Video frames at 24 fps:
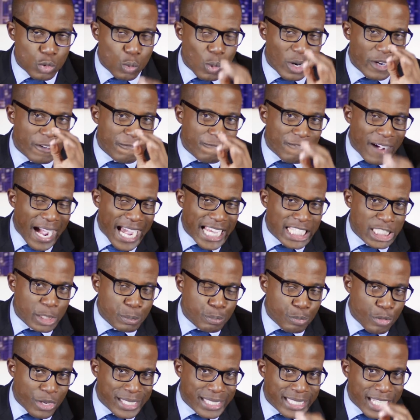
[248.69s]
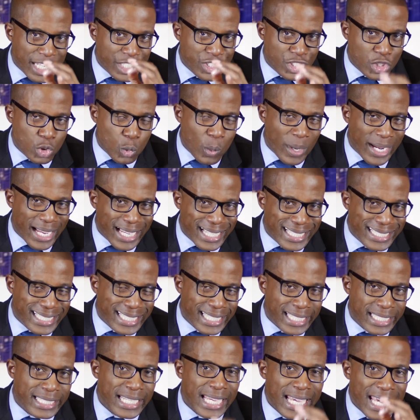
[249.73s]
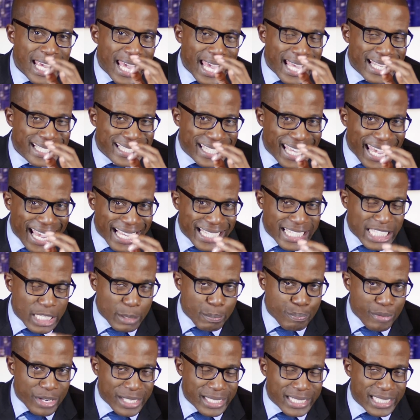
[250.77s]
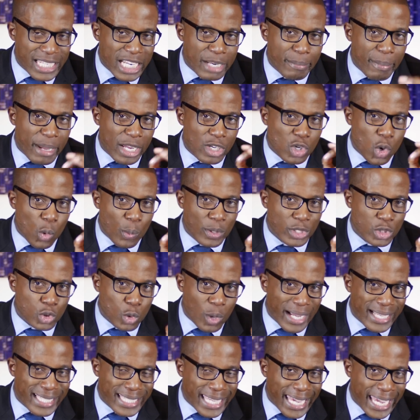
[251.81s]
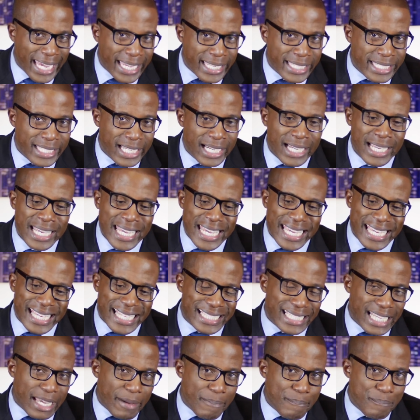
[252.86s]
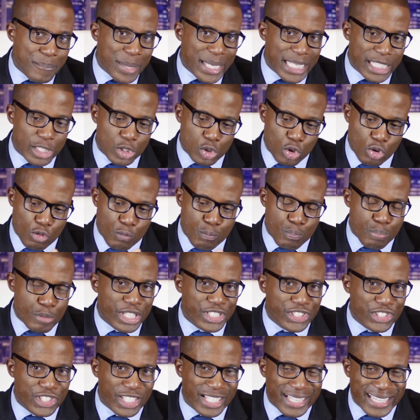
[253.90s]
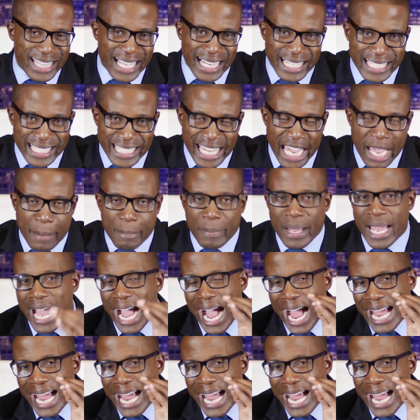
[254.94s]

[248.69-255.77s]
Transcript: What Vice President Chiwenga did as acting president by going to Acadia is a means of bridging that gap.